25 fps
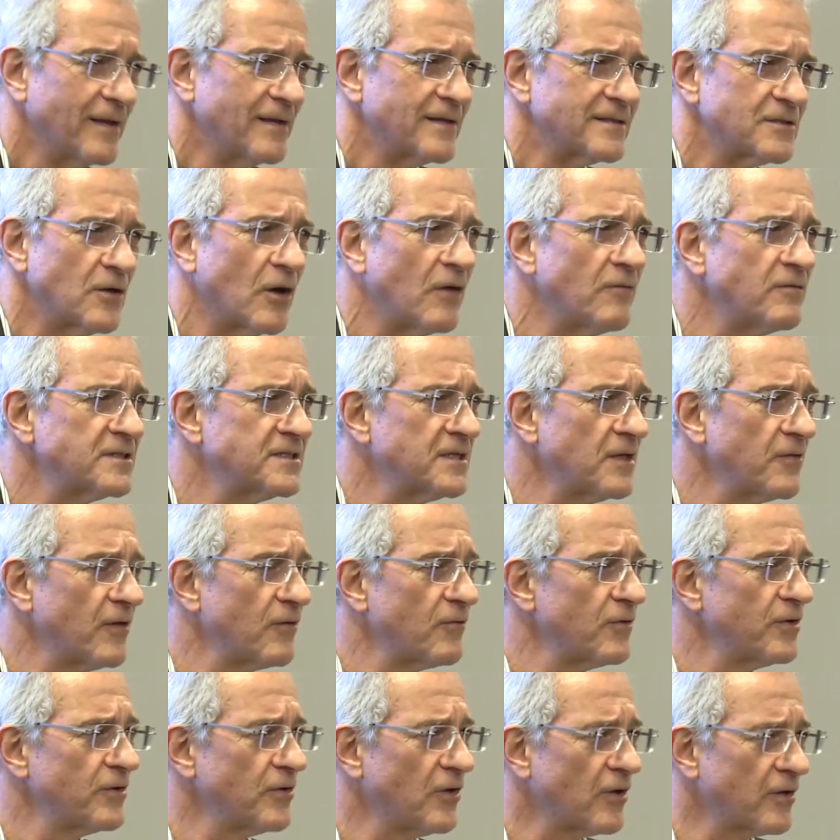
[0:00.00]
So obviously they
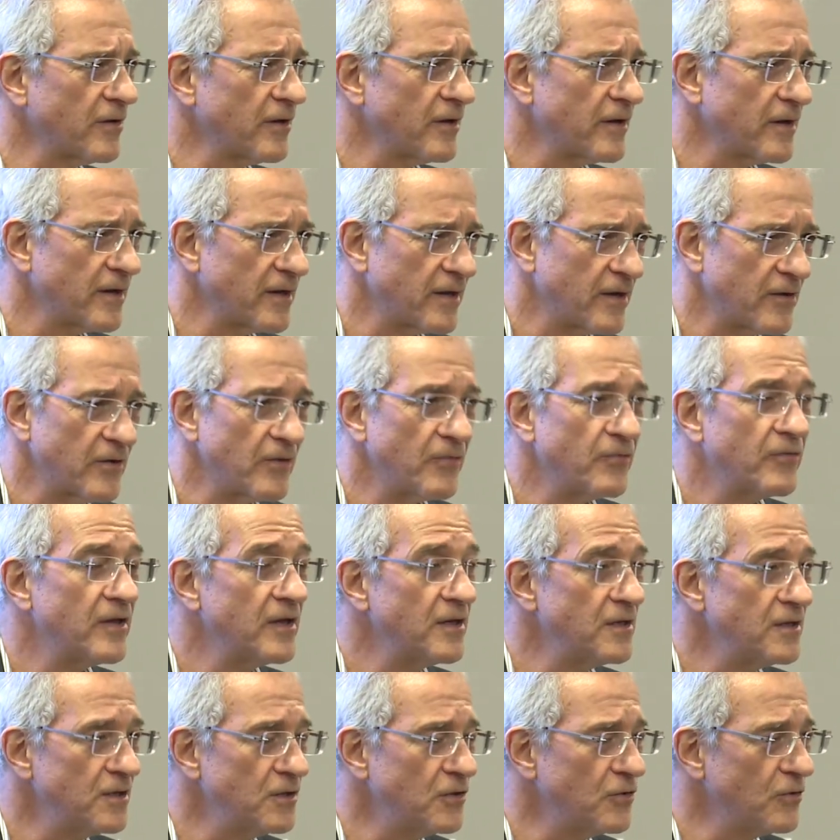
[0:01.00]
were not on an errand. They
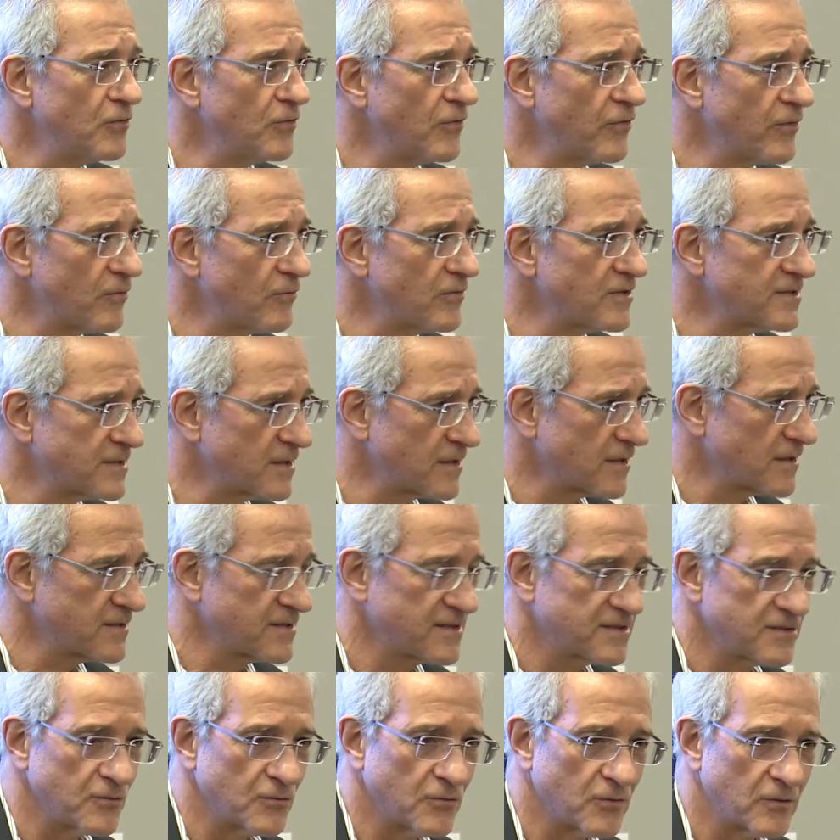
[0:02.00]
knew there was an
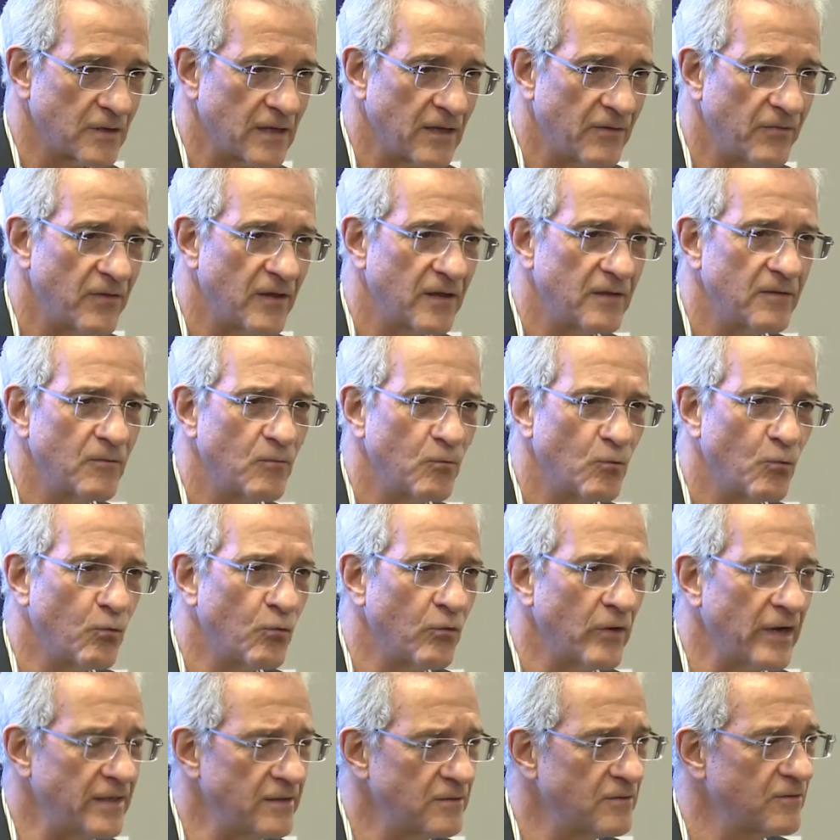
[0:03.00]
action and they
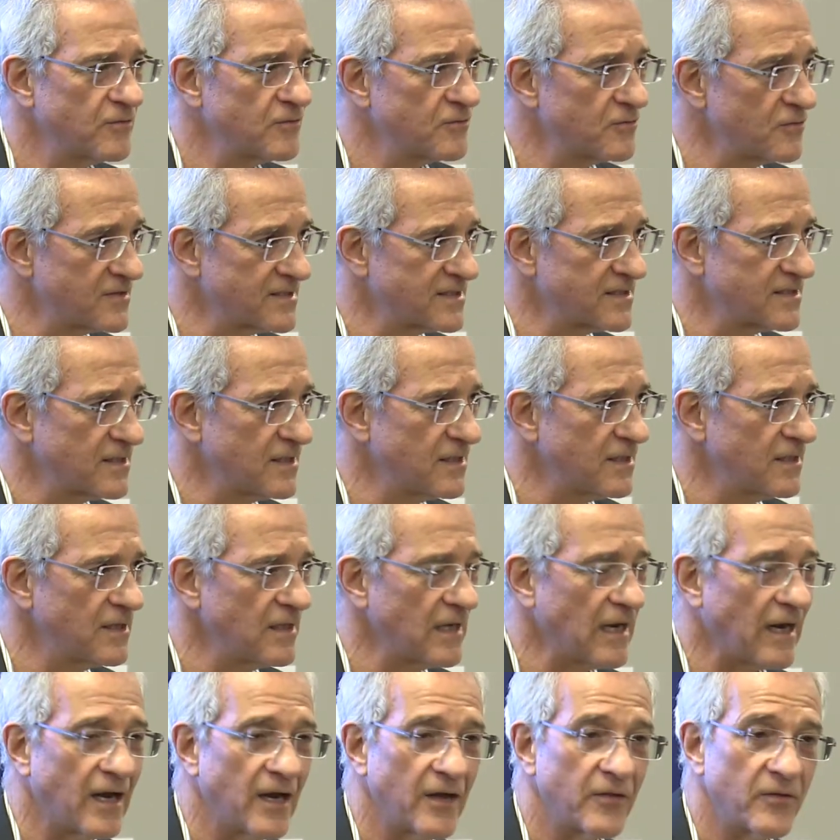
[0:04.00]
went to see
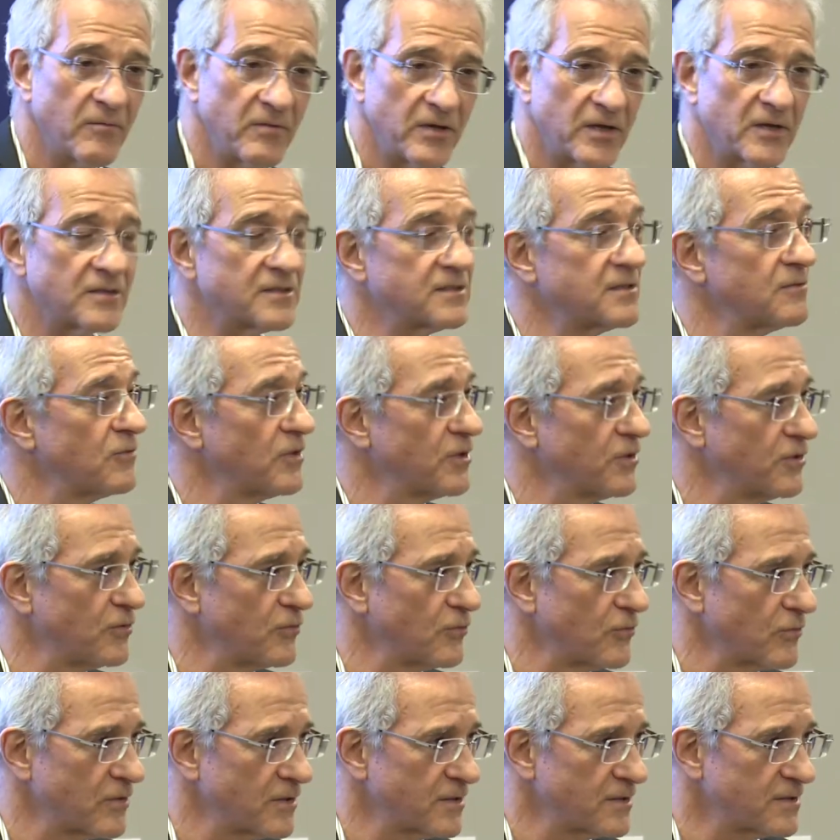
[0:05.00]
either because they were
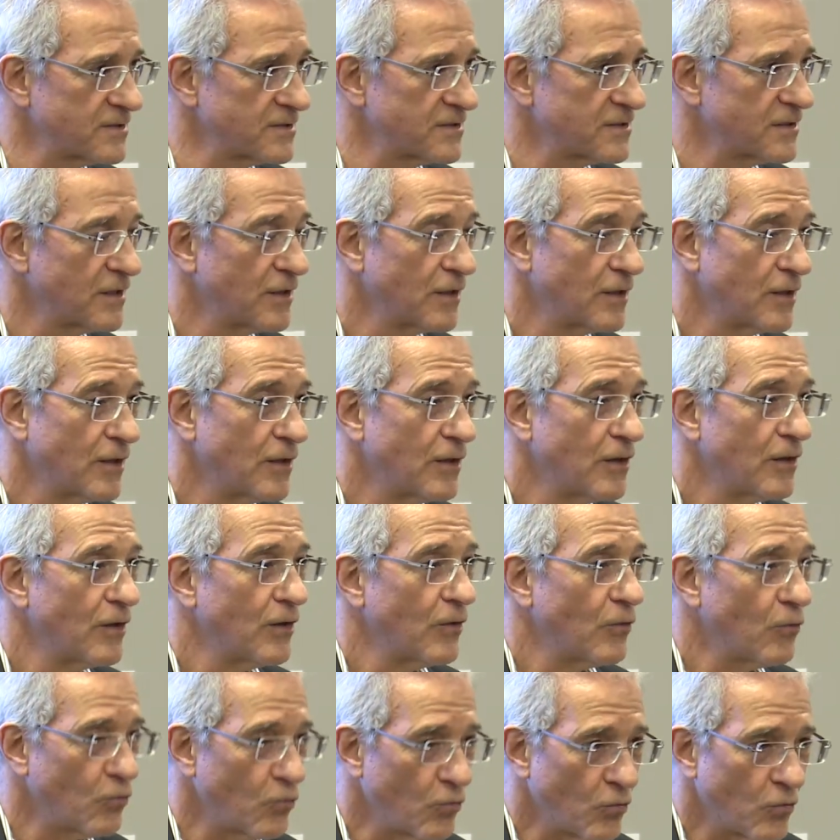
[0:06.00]
curious
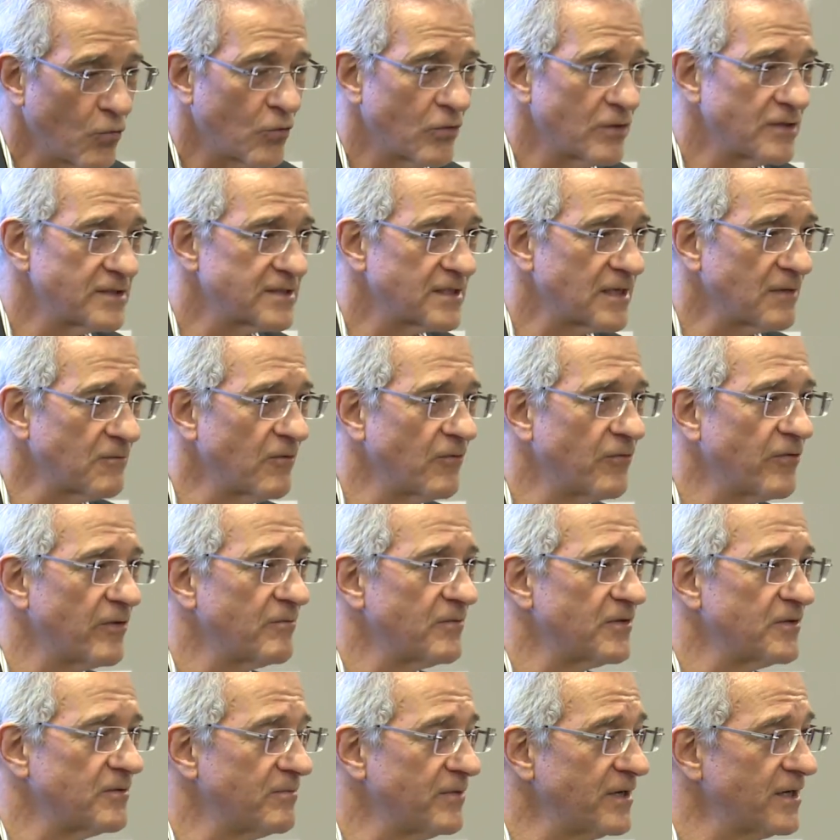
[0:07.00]
or, as some of them
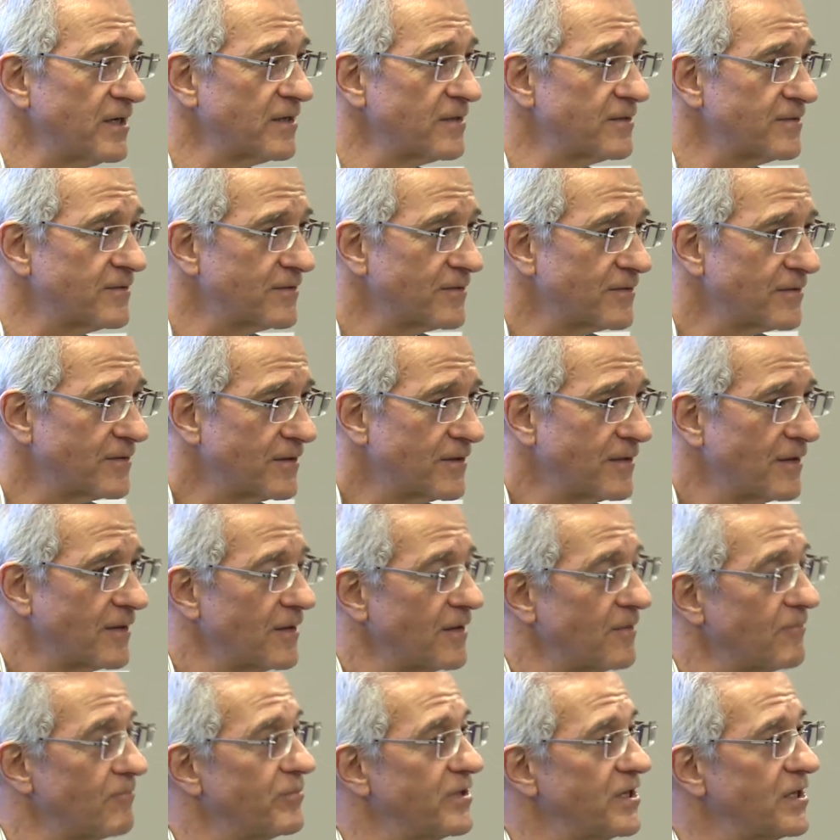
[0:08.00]
admit,
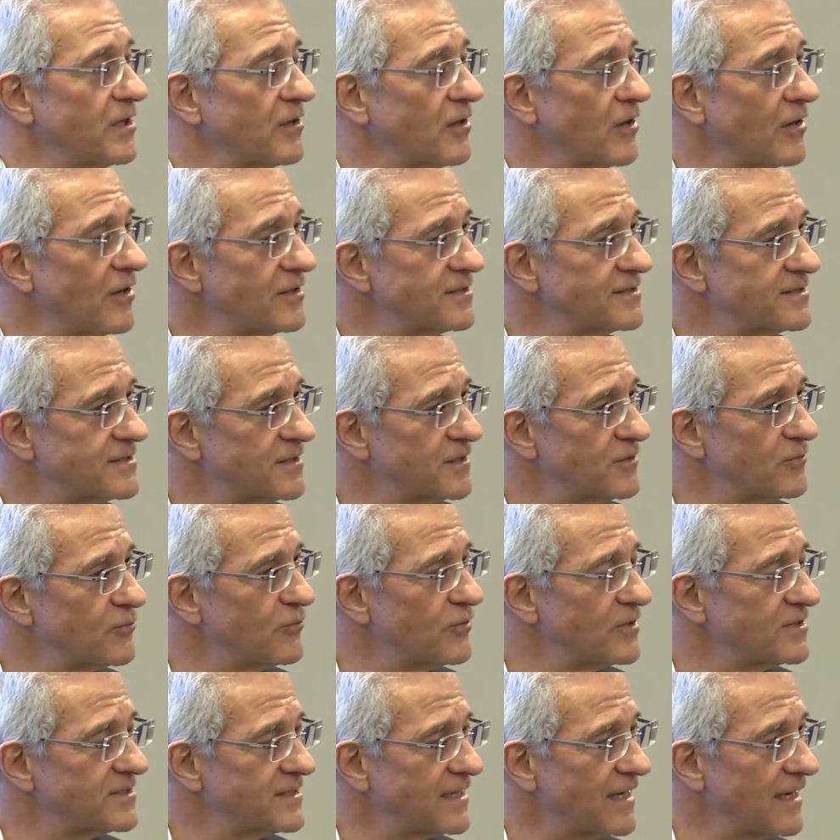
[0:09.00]
because there
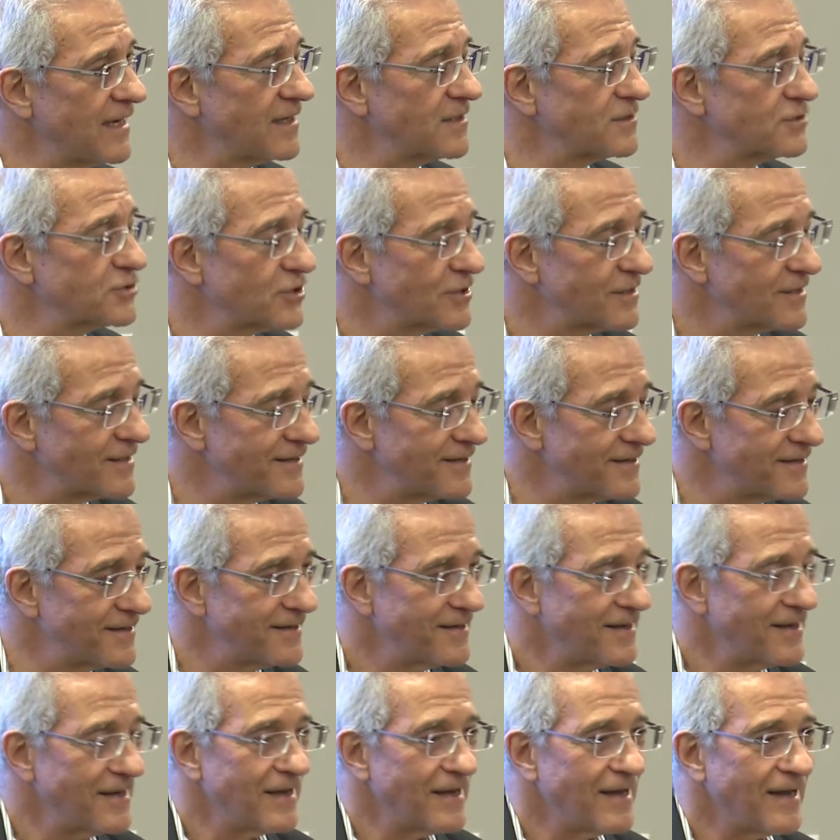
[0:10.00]
was
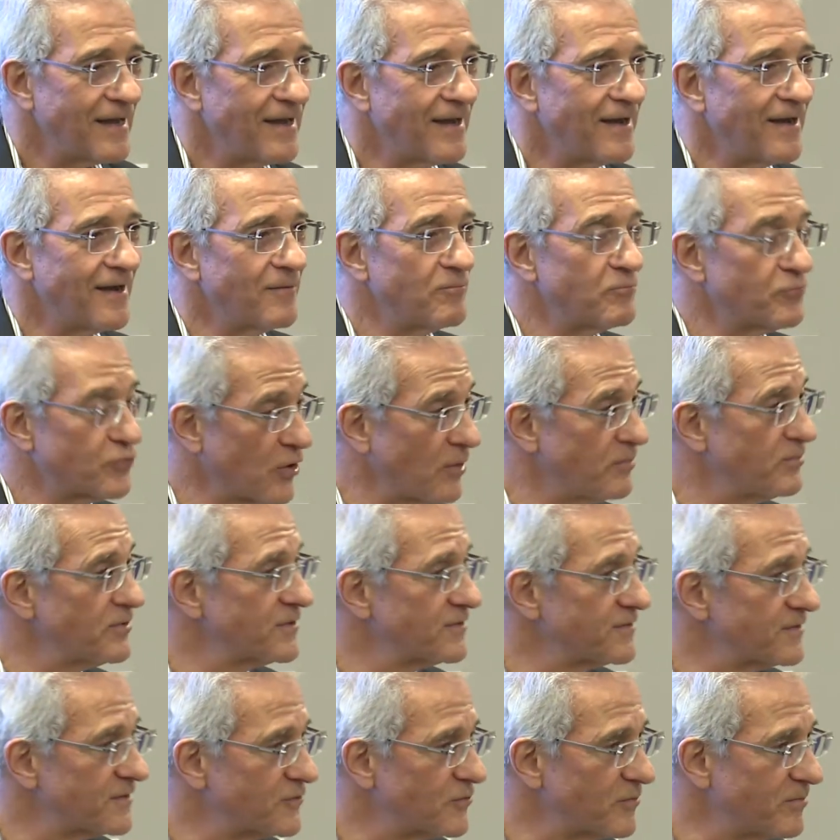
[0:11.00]
actually uh,
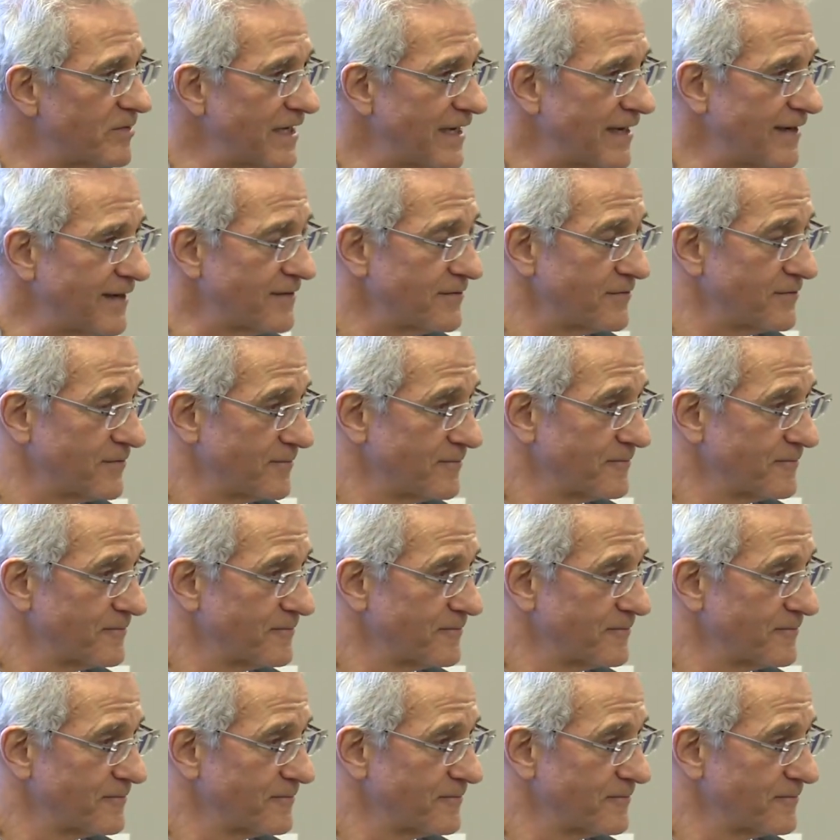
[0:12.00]
property to be had,